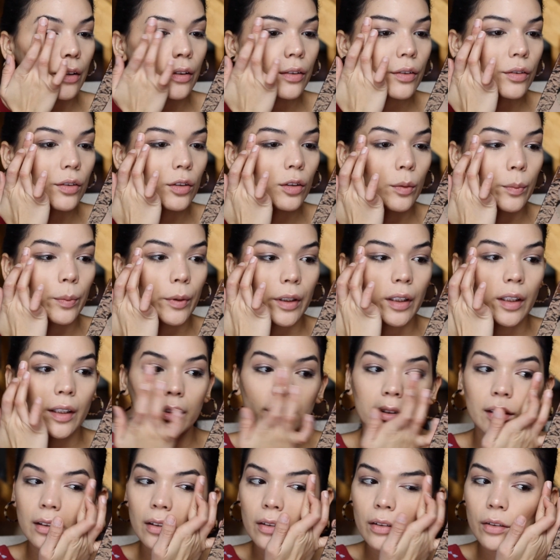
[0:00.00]
Super
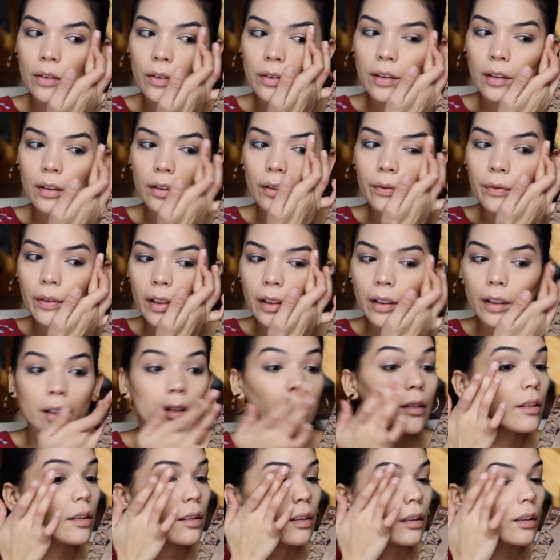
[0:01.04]
easy, just using your
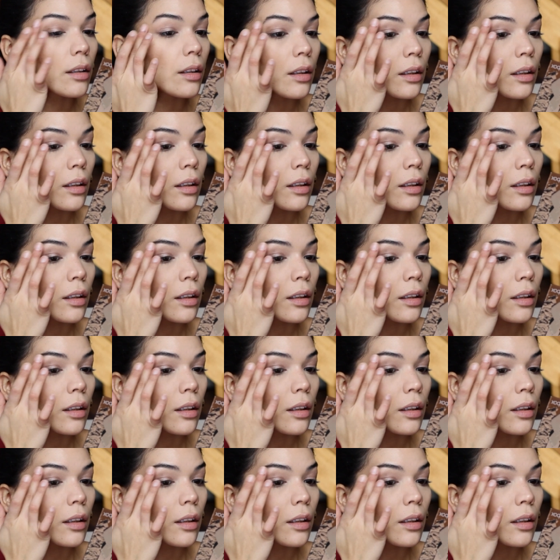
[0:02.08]
fingers.